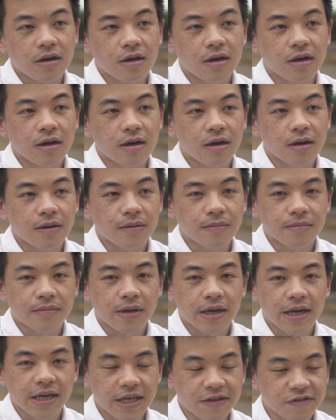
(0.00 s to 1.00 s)

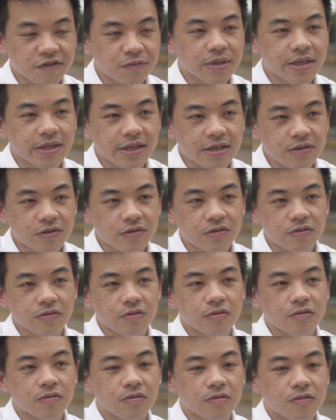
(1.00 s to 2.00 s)
and it gives meaning
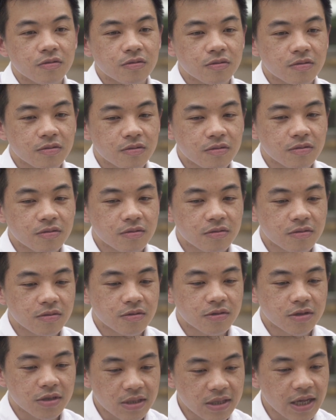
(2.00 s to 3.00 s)
to
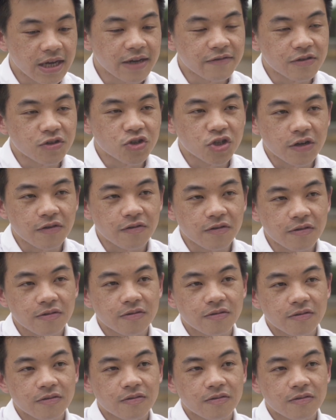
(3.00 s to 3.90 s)
life in general.